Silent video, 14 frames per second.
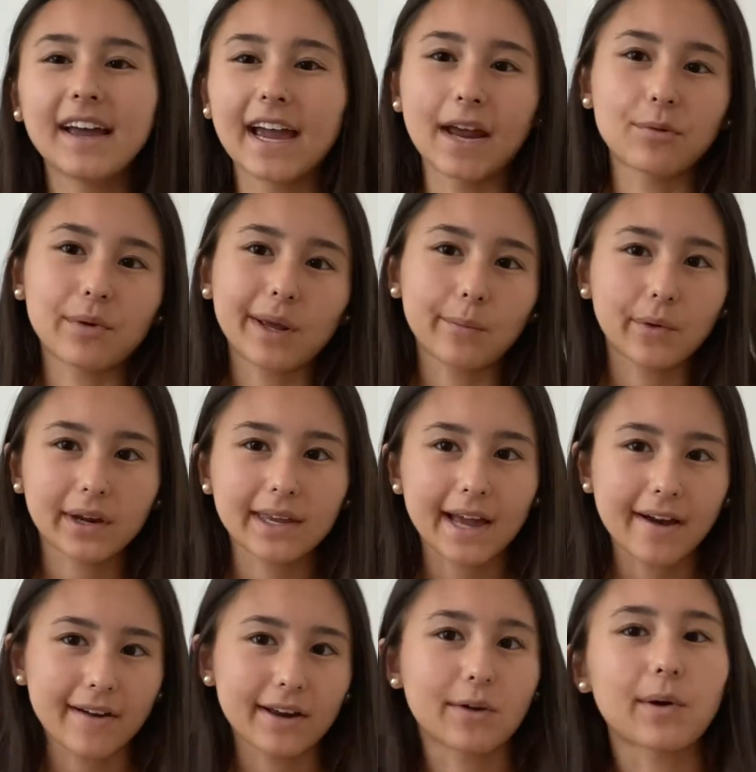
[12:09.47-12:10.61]
And when I'm working
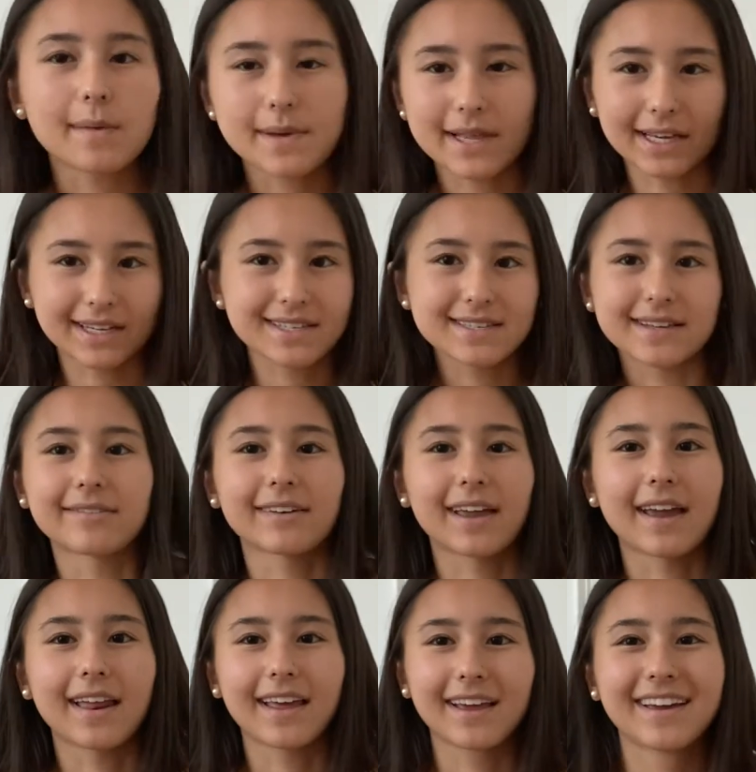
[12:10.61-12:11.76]
out, I don't want to be like
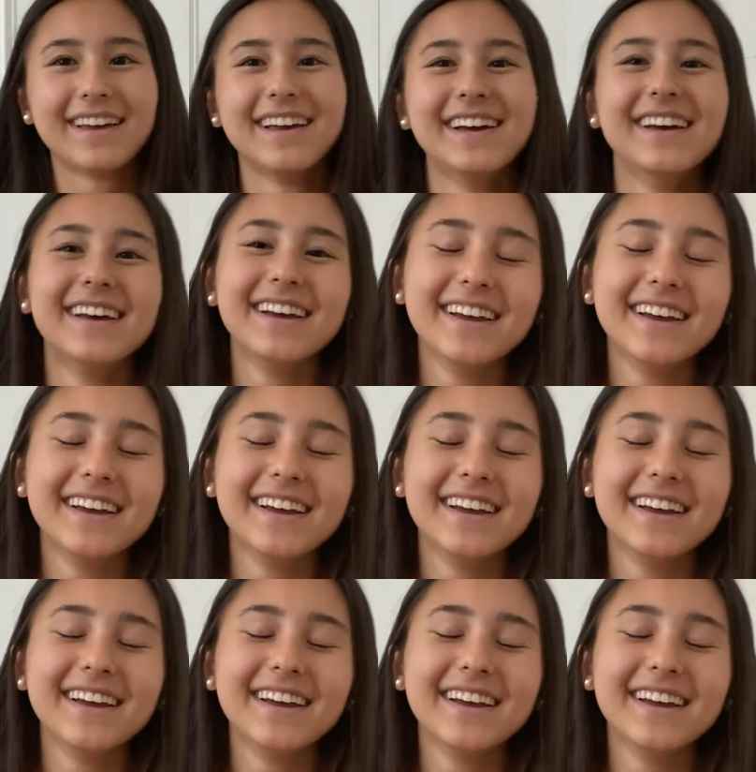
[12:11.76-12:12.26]
suffocating.